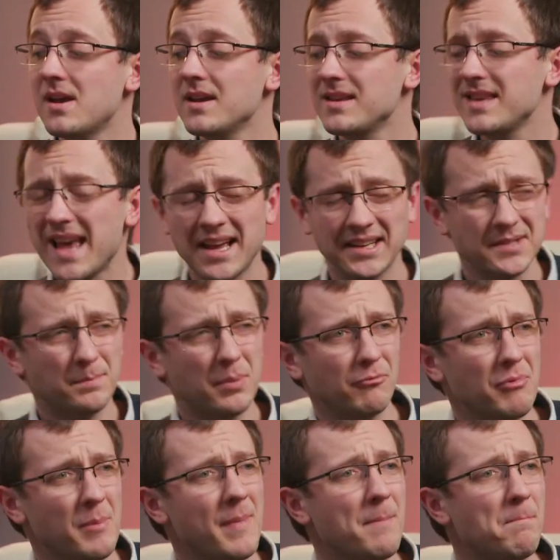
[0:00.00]
Yes, but
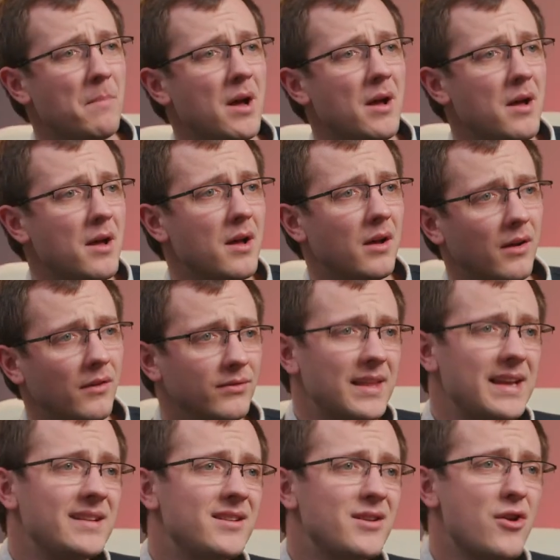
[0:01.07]
remember
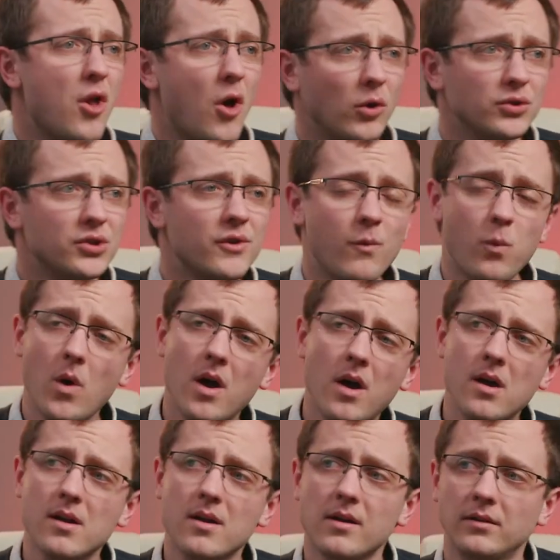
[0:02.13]
there's lots of
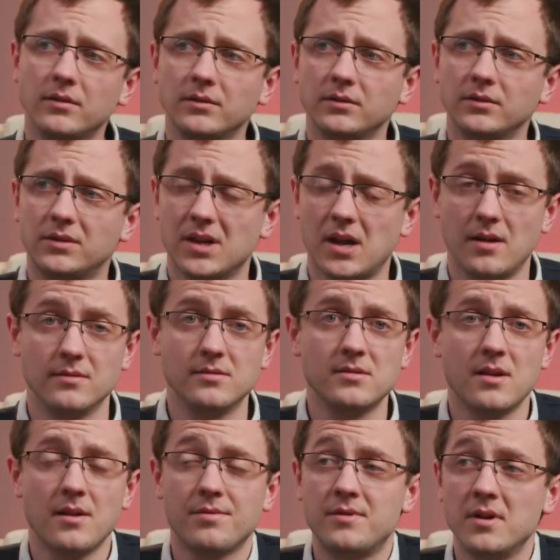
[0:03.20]
work done
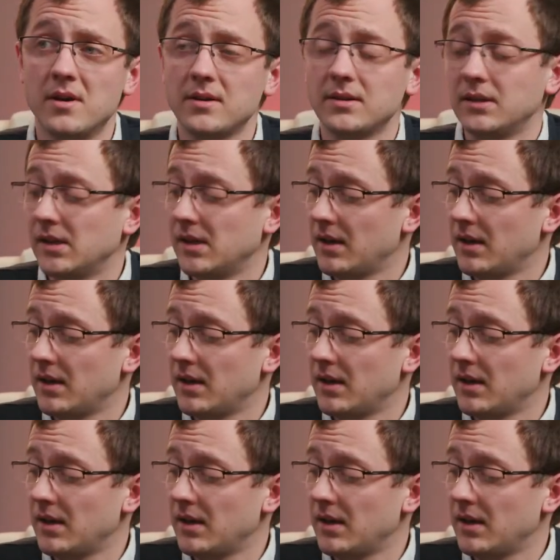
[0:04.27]
that